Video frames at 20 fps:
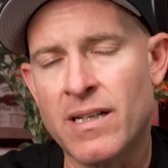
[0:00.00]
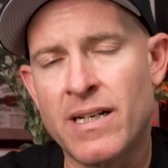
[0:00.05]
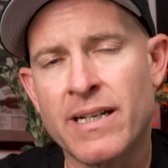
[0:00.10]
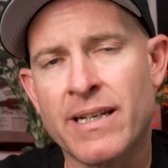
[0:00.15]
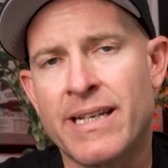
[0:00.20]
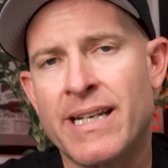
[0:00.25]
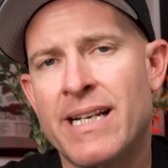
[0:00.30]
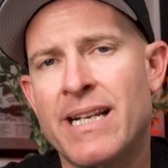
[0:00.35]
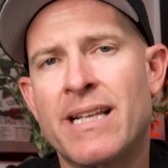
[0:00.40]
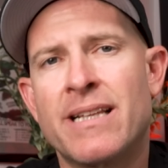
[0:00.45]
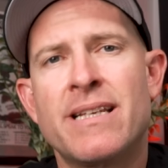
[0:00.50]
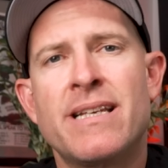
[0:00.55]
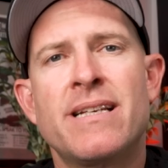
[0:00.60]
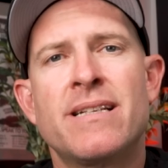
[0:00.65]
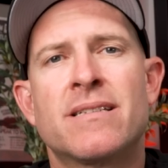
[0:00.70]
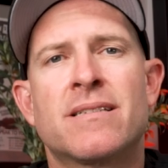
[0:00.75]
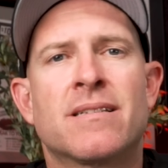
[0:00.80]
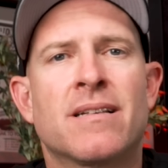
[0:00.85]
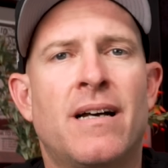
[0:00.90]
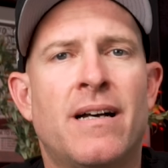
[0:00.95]
luck getting
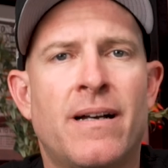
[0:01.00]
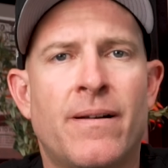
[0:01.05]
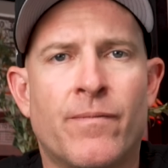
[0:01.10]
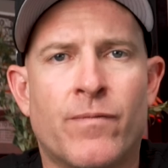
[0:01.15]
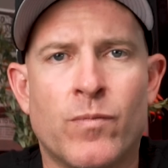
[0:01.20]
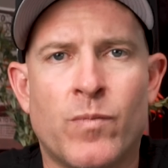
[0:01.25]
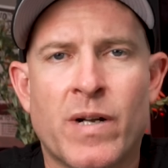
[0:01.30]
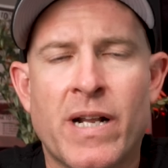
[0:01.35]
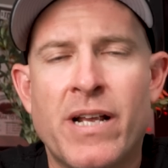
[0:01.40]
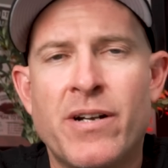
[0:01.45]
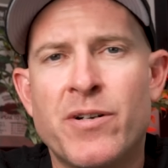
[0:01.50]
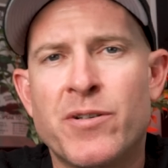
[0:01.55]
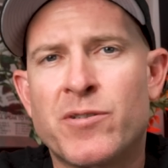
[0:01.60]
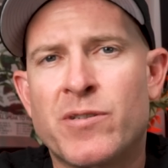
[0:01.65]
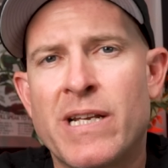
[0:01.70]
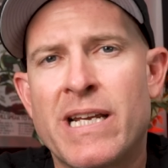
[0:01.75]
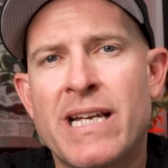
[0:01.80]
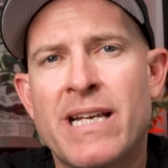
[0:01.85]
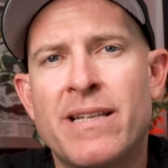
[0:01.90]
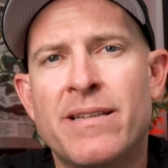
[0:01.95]
these. From what I
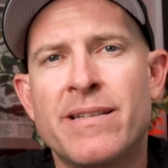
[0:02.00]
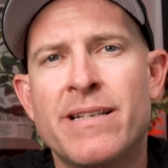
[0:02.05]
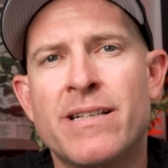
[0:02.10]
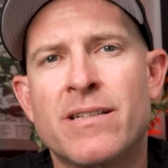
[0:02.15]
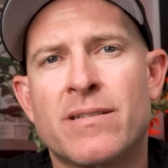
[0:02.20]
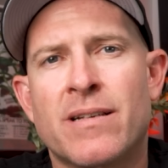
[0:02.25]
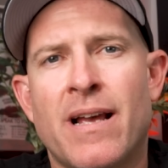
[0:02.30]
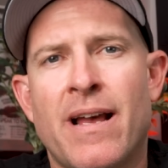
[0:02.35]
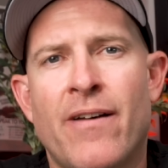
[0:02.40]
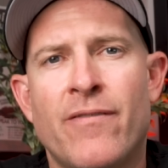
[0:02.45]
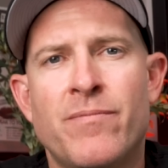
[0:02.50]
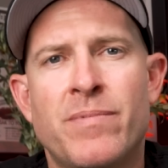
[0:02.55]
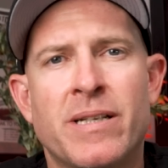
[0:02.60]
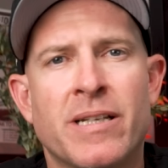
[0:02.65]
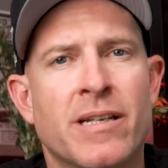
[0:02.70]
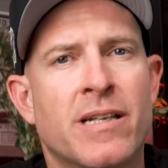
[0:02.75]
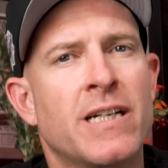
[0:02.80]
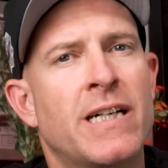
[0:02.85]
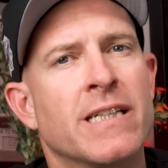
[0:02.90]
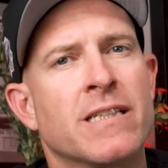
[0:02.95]
understand, these have
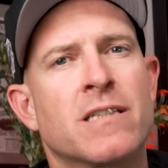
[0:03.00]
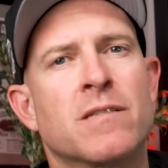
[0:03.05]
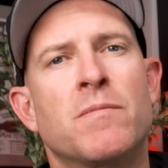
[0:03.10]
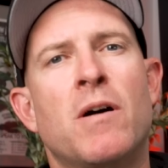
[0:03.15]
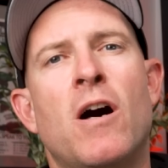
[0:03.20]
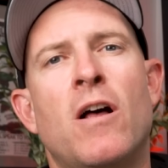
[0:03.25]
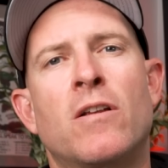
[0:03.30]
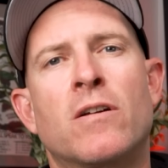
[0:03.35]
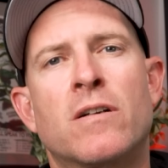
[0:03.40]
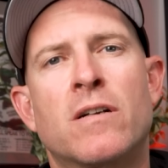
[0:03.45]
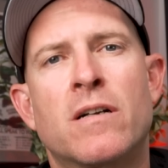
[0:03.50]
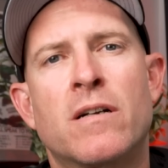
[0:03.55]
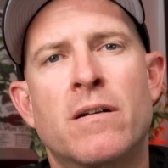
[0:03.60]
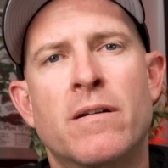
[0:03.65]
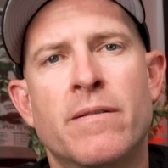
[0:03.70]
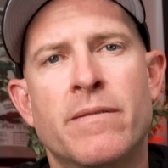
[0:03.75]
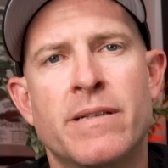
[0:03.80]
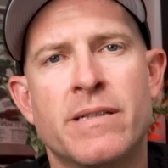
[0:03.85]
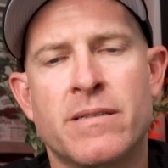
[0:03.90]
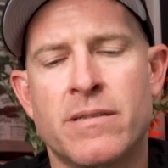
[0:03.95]
been cut
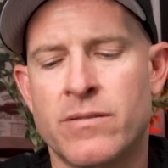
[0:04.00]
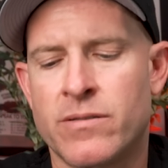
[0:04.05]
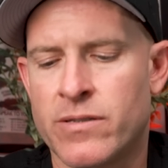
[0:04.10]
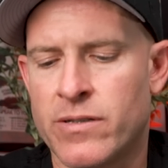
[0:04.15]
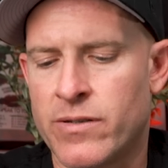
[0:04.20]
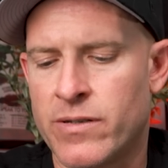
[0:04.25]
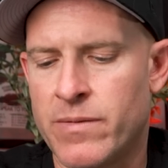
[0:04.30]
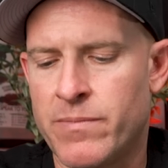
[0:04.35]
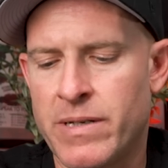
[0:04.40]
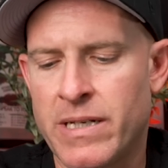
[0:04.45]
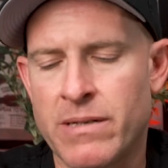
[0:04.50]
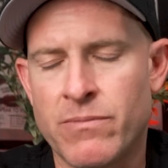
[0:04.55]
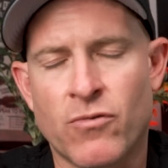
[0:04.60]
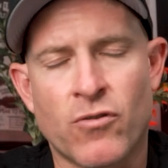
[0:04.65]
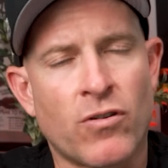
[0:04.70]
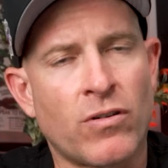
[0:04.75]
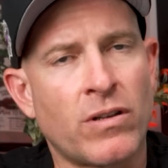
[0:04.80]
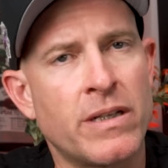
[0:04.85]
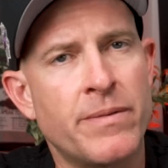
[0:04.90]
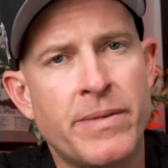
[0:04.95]
smaller. This is going to be a
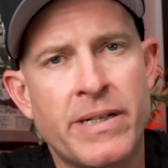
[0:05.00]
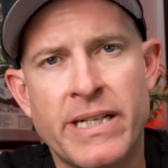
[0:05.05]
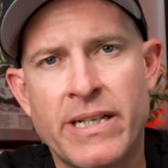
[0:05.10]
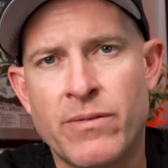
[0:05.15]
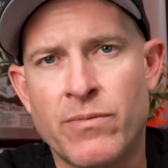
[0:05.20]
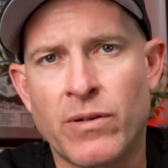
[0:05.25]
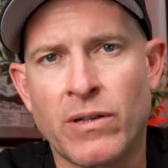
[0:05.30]
more limited